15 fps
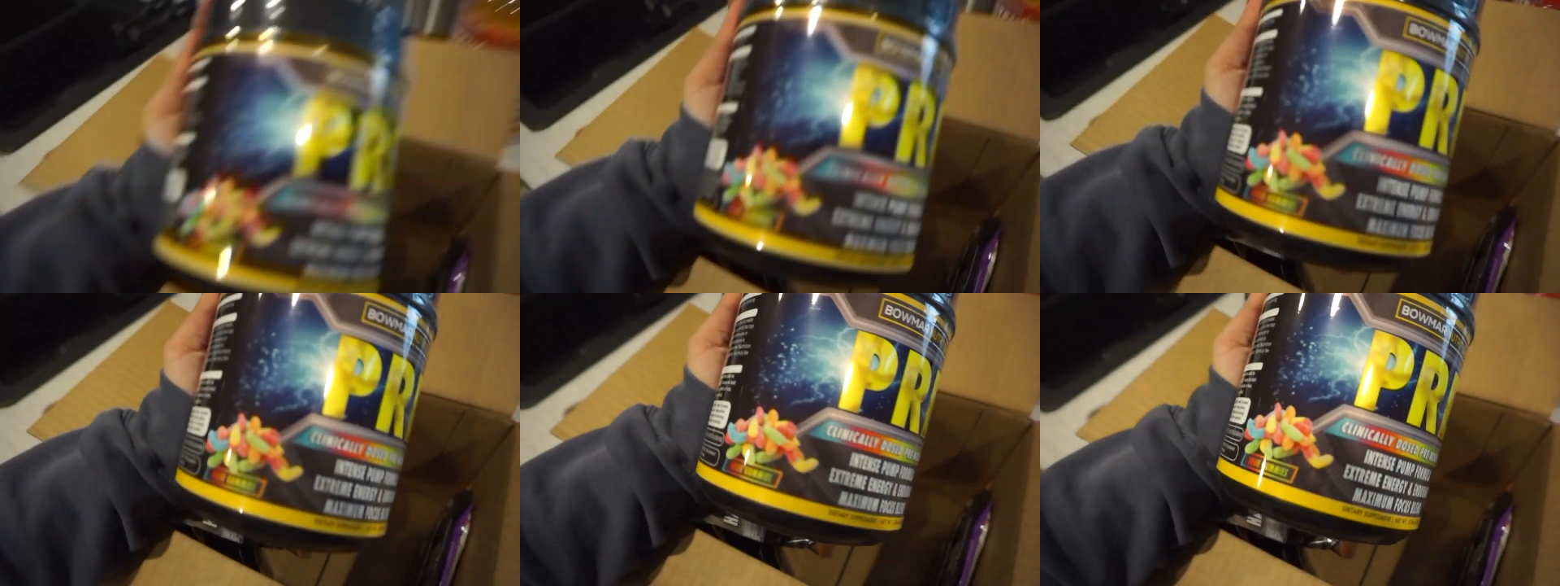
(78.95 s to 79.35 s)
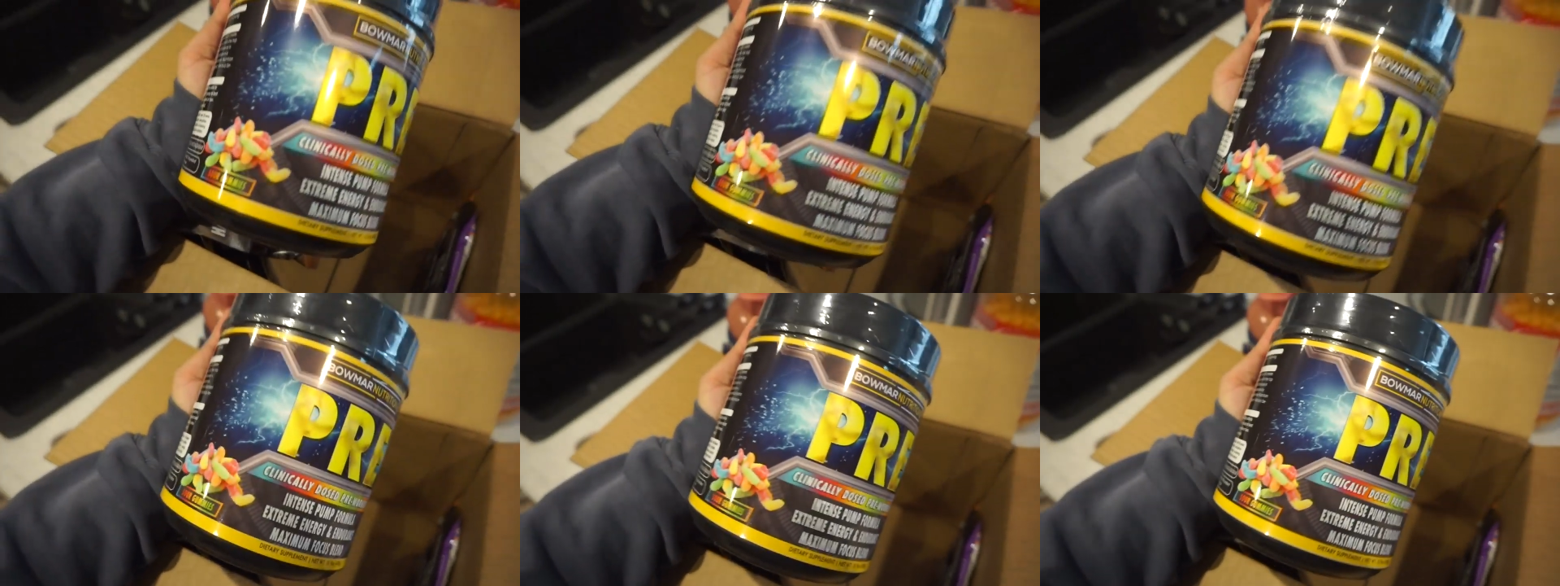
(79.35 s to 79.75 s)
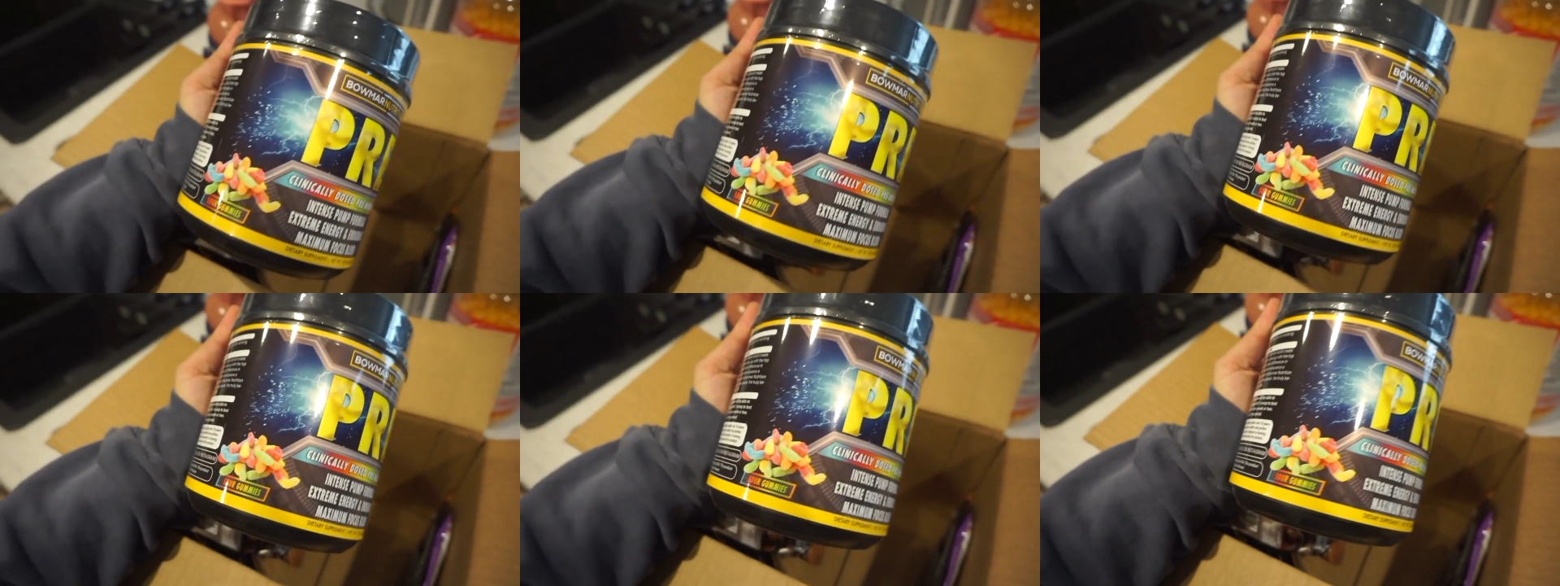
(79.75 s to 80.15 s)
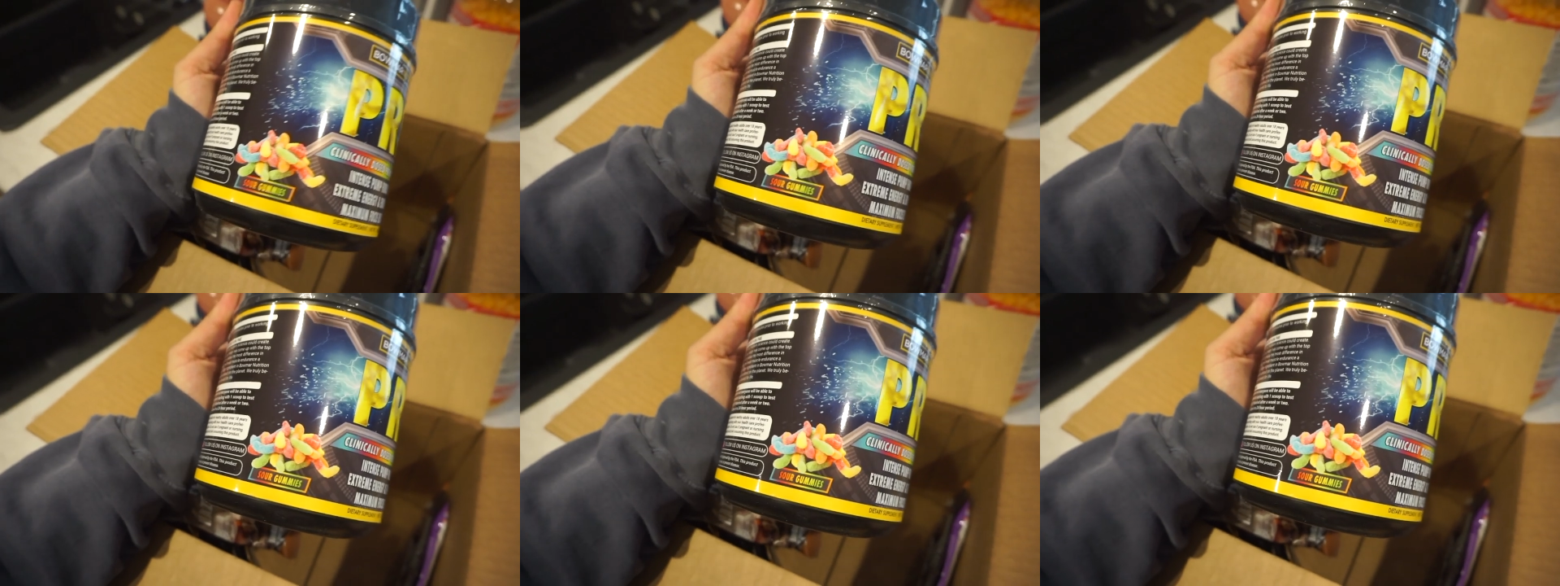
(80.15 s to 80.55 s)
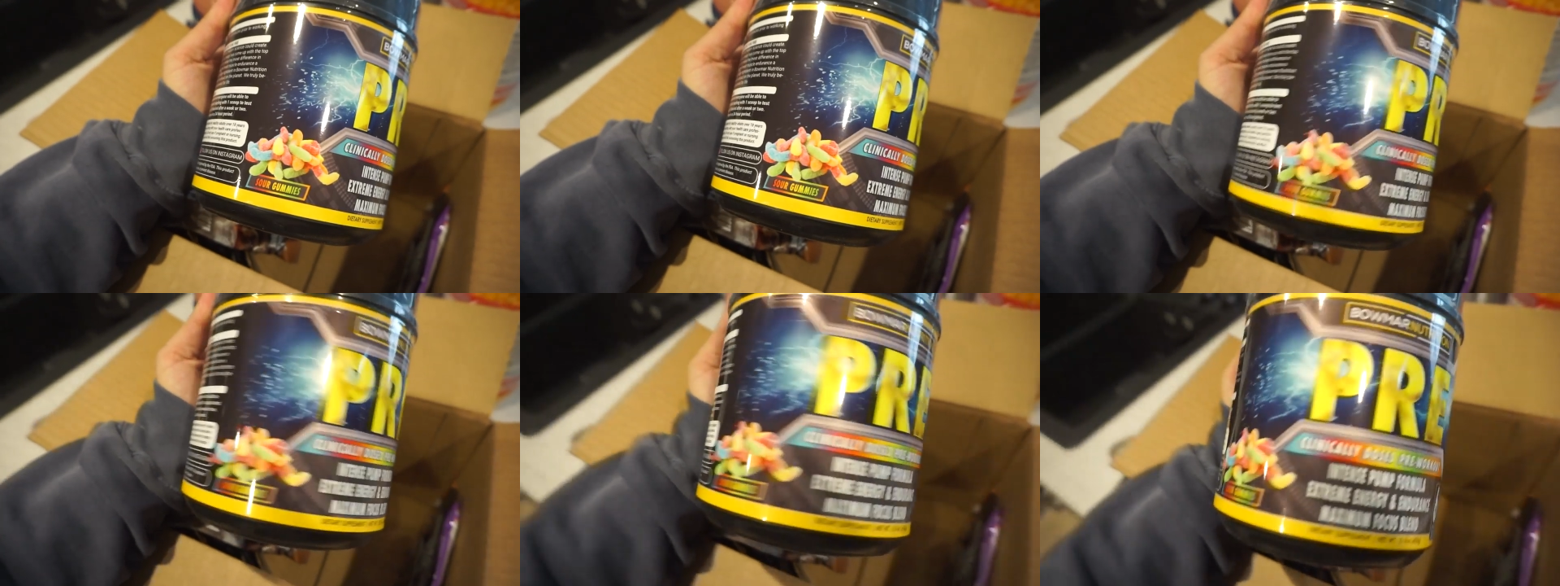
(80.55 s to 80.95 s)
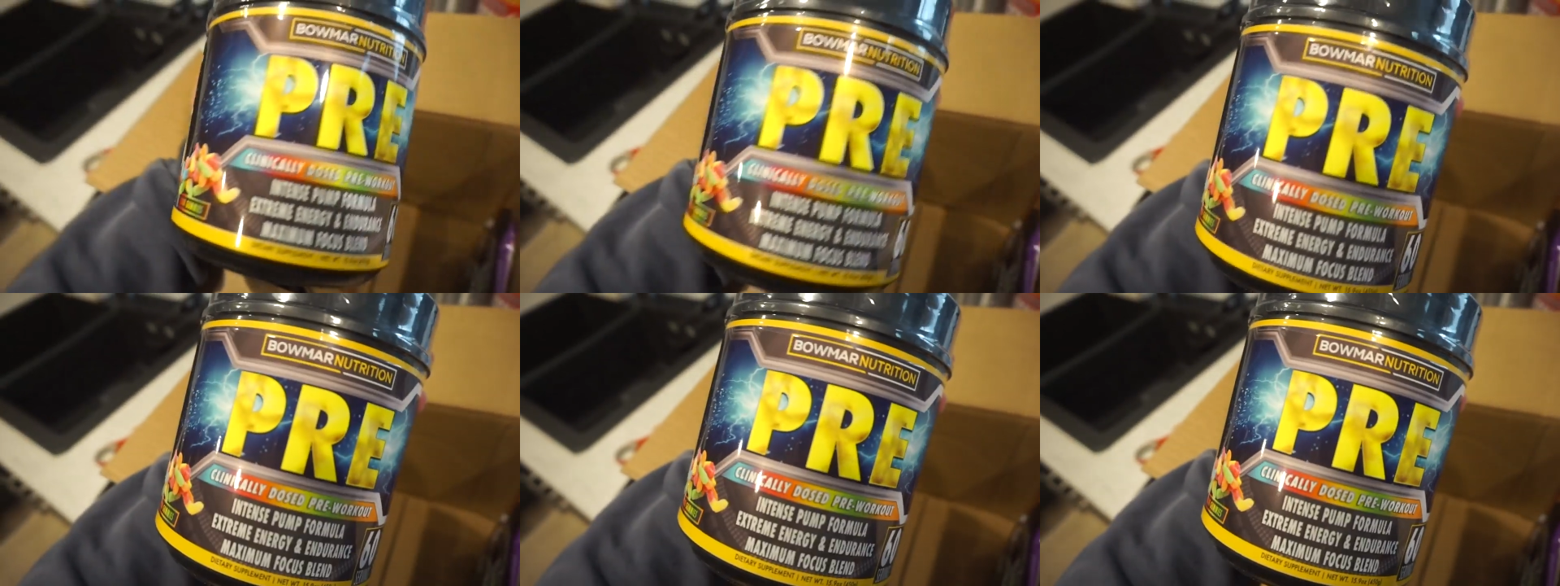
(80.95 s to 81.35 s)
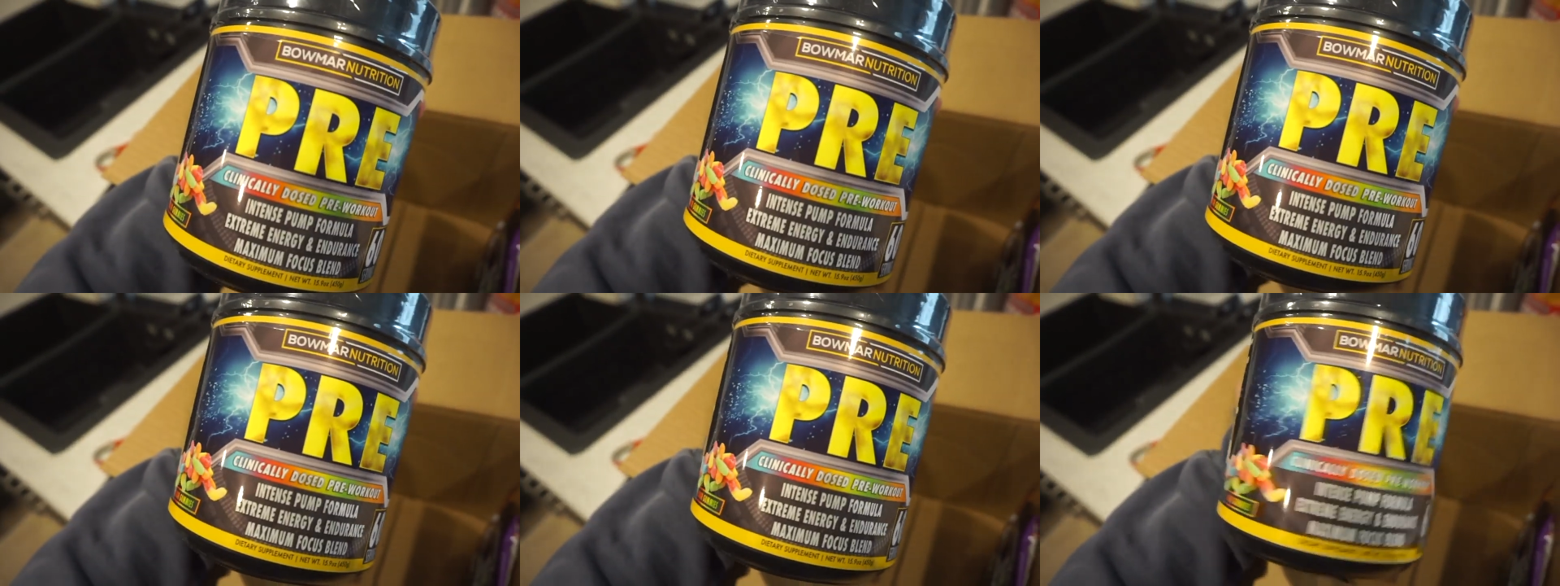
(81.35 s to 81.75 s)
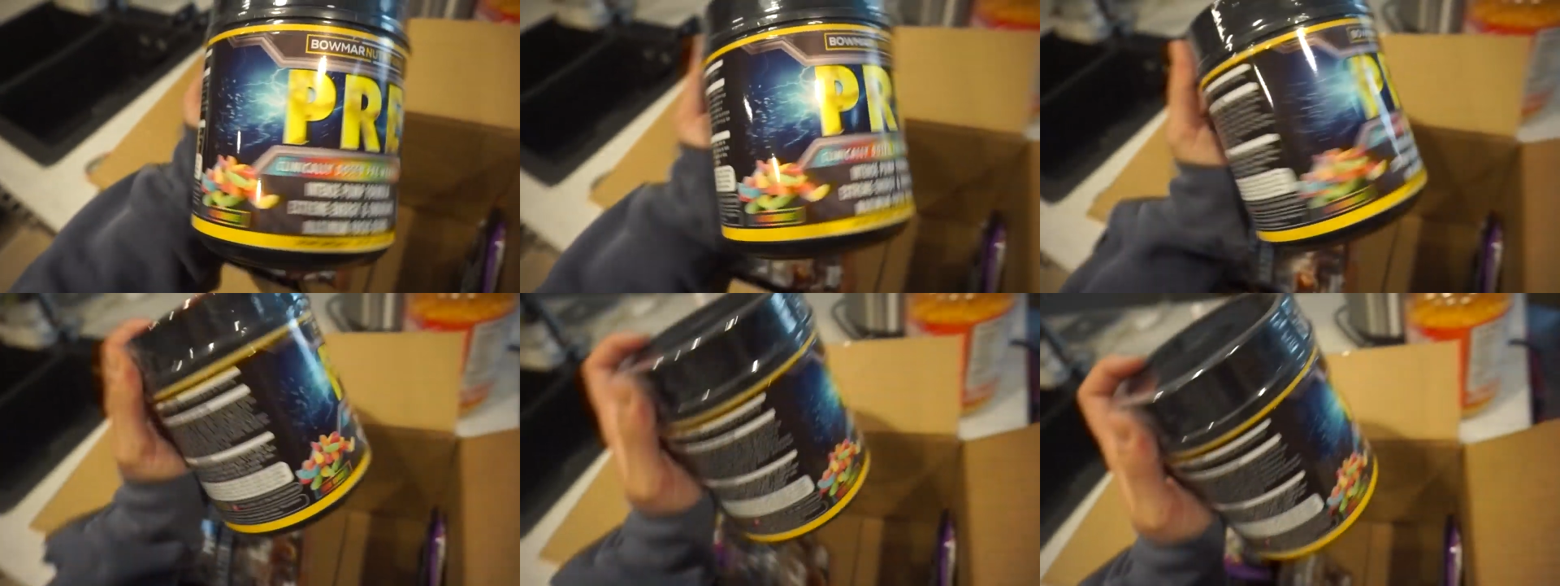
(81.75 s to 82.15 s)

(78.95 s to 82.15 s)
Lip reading: No face is visible, so there are no lips to read.